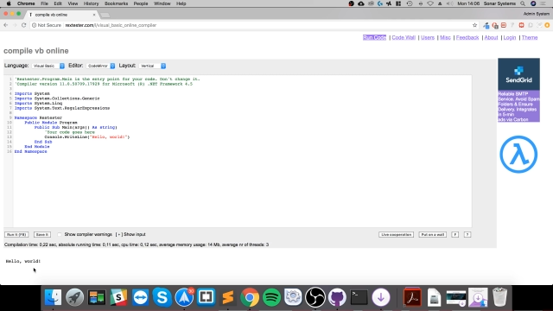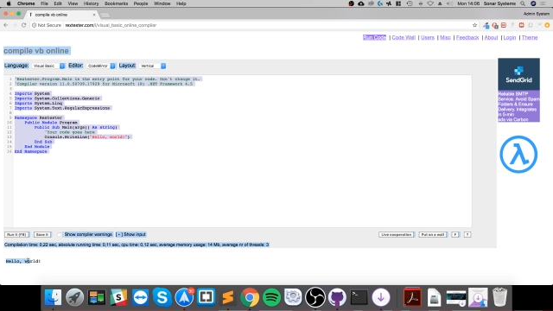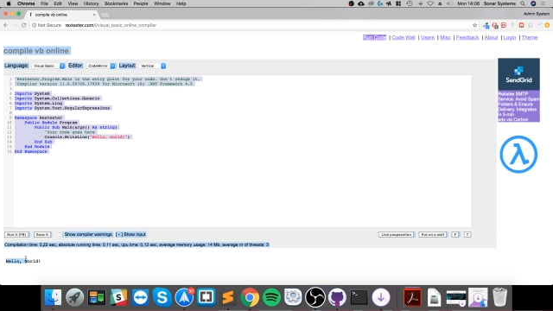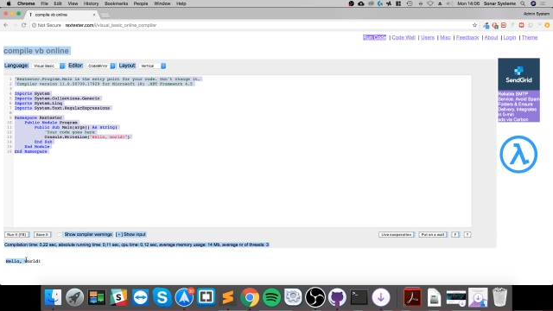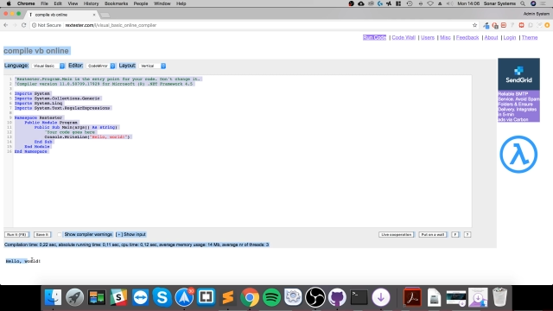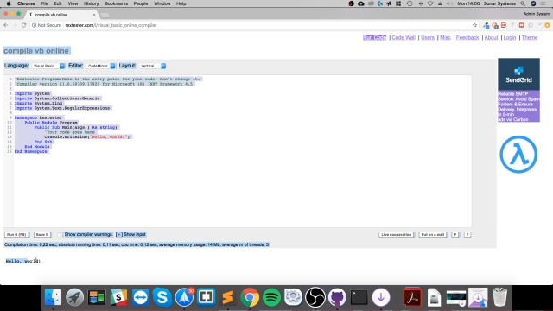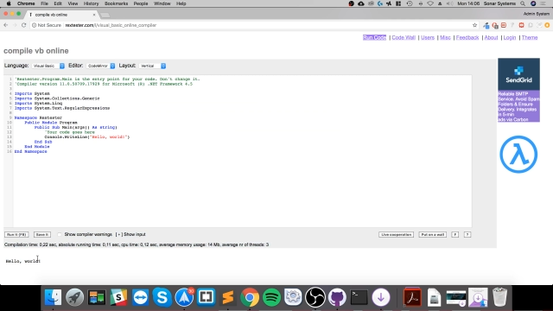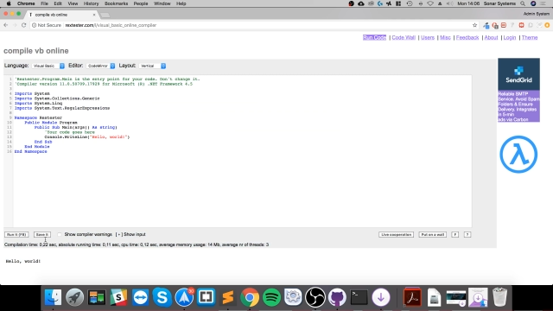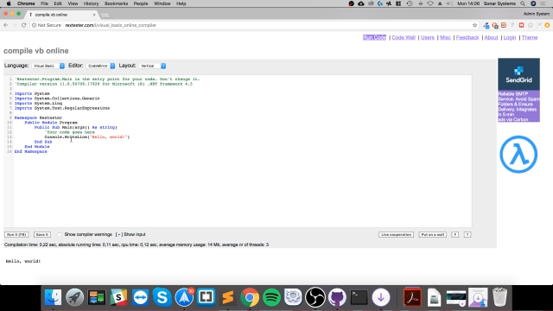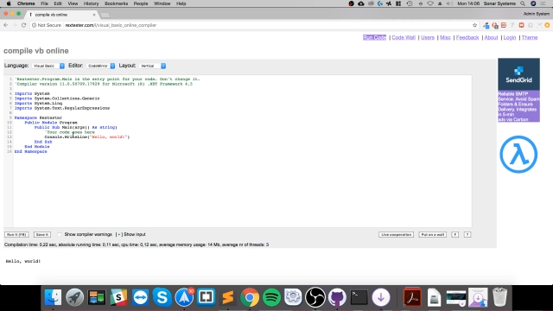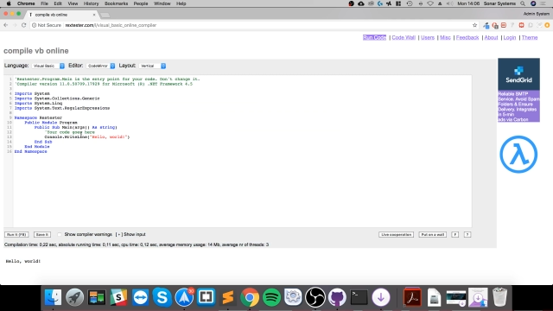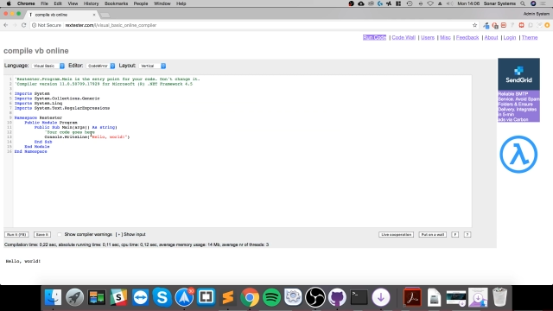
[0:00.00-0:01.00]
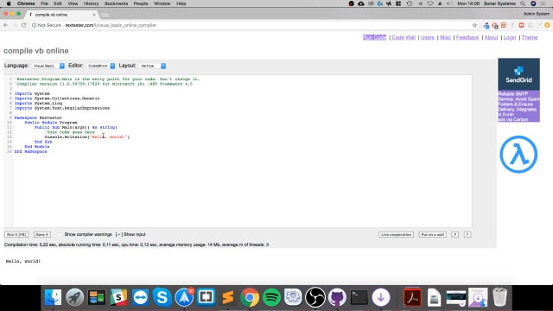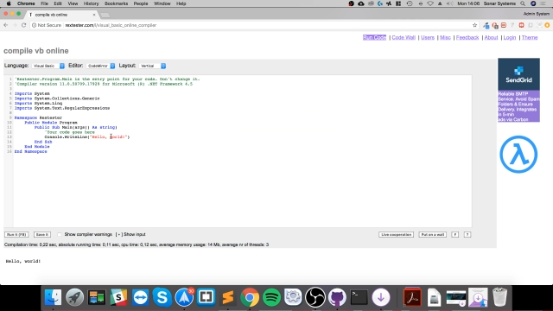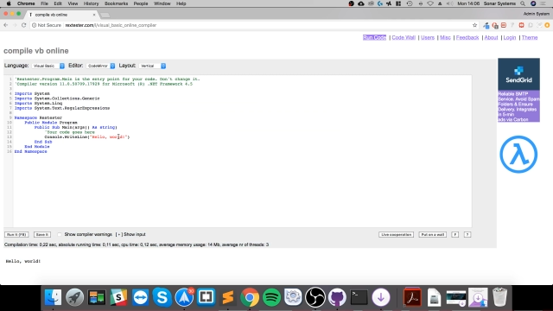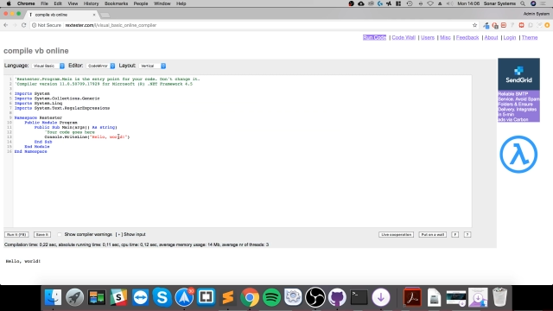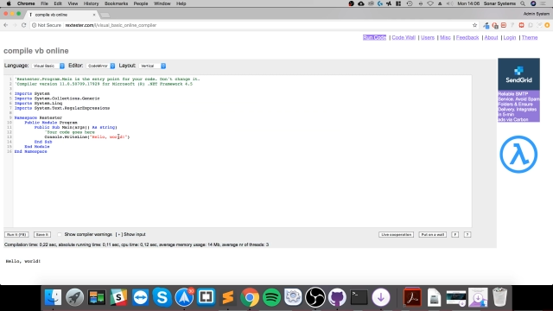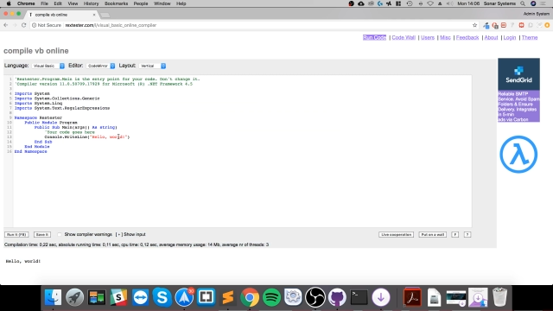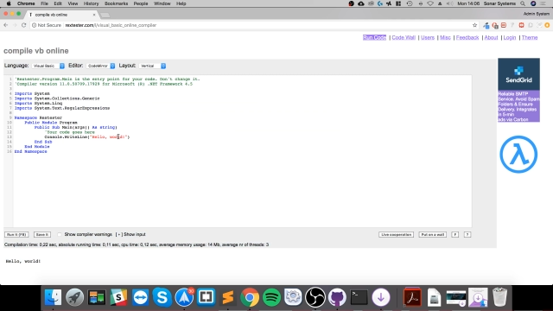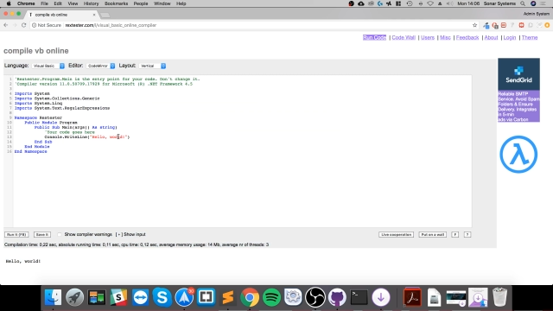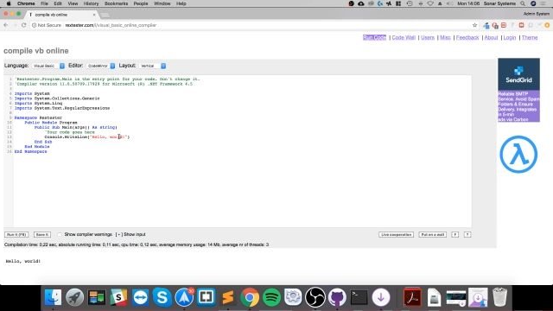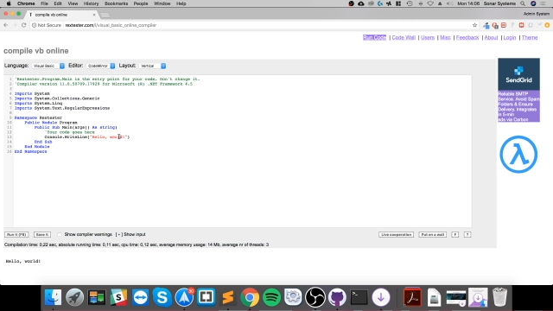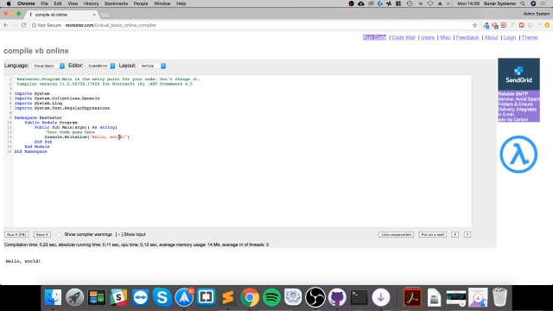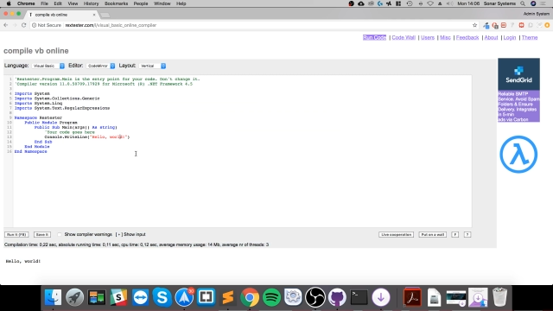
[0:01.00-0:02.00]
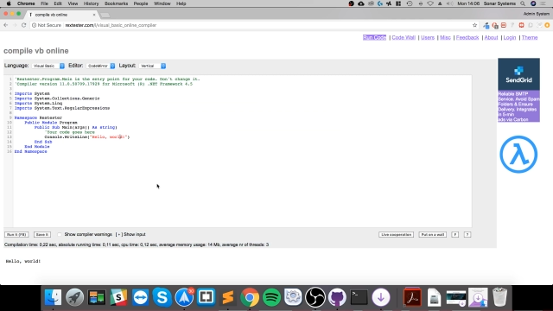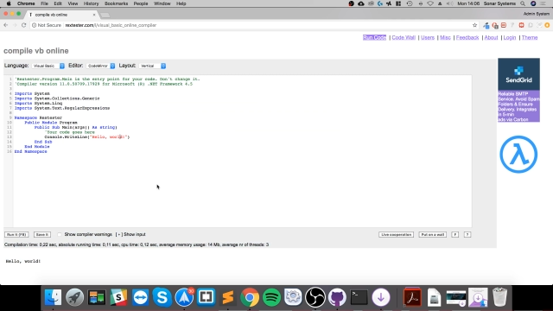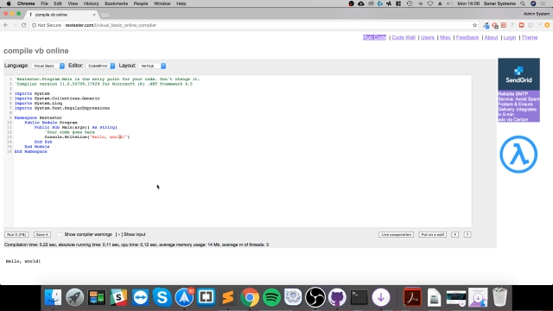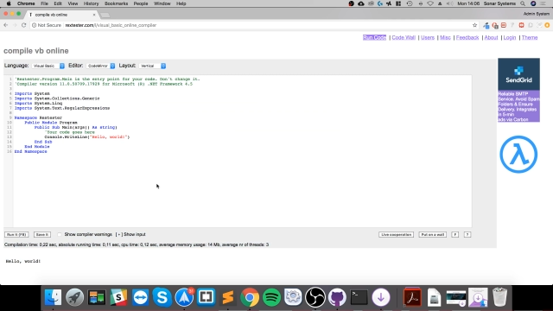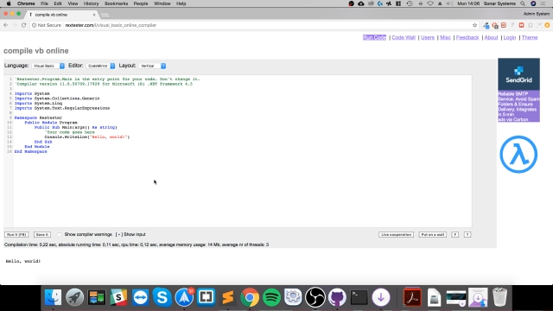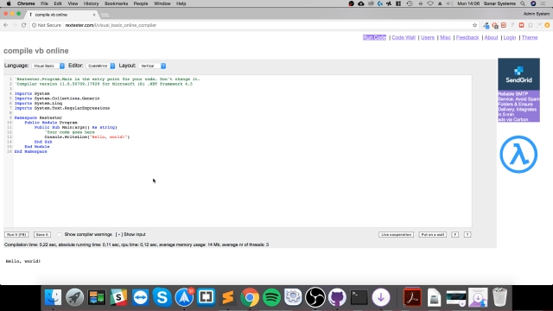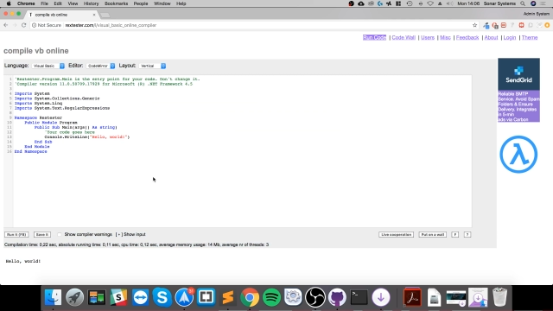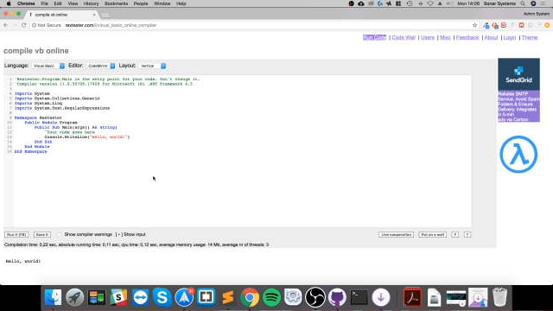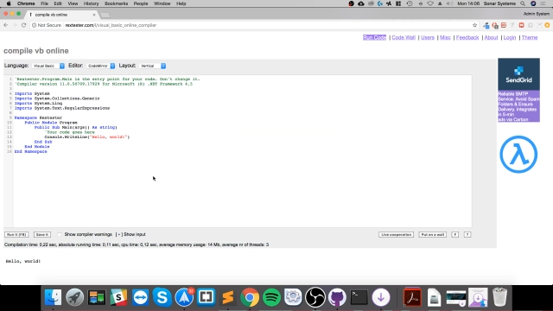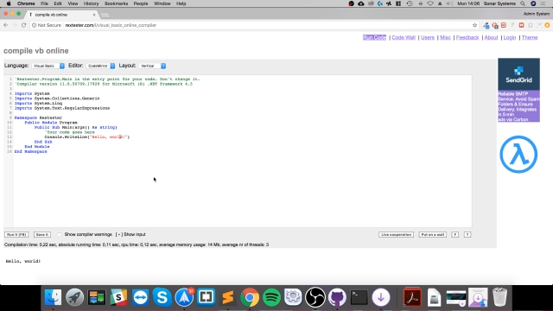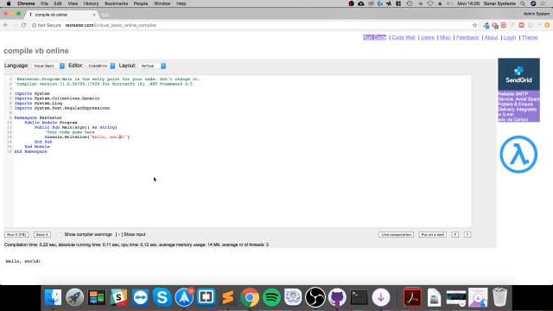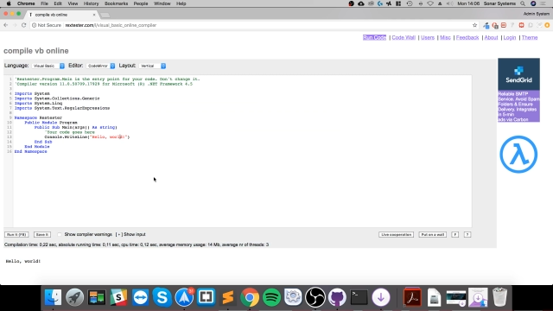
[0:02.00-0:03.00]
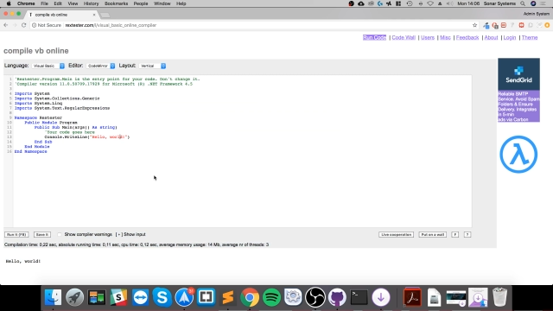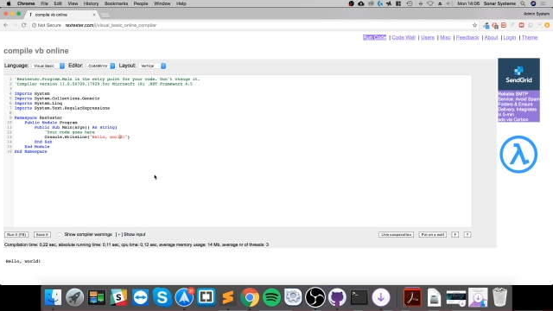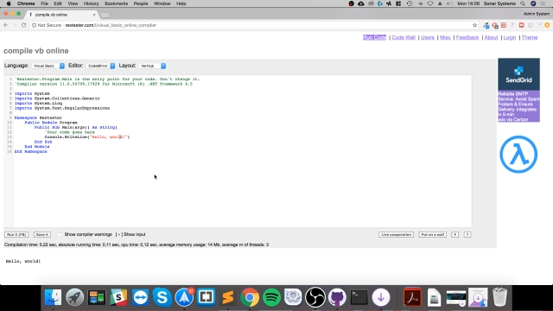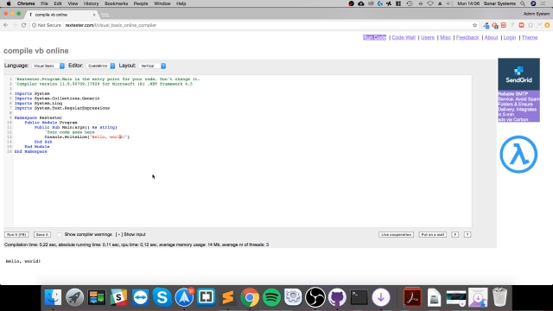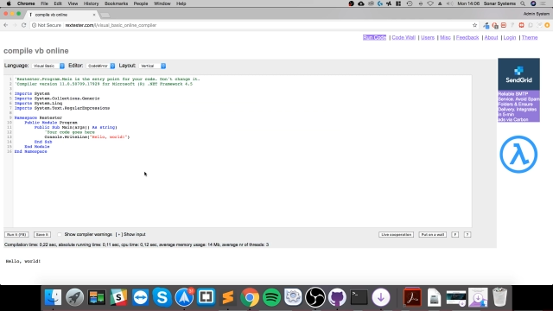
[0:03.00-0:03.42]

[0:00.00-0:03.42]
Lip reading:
(no speaker visible)